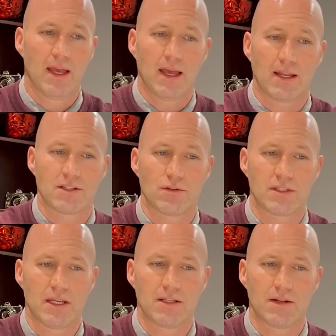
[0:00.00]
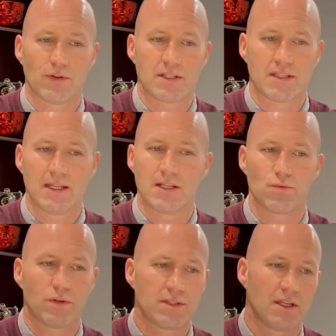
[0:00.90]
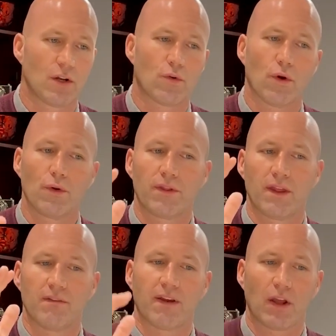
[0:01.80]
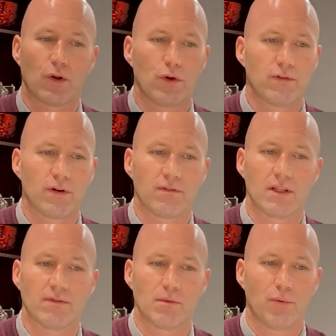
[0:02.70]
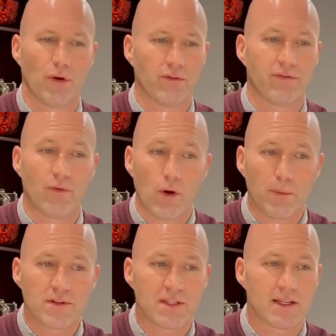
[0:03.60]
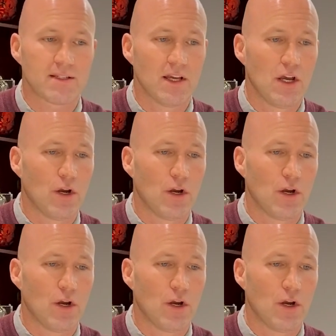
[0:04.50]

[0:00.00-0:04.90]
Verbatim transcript: And as you see in different cities, we'll see a growth in Vancouver of eleven point four percent.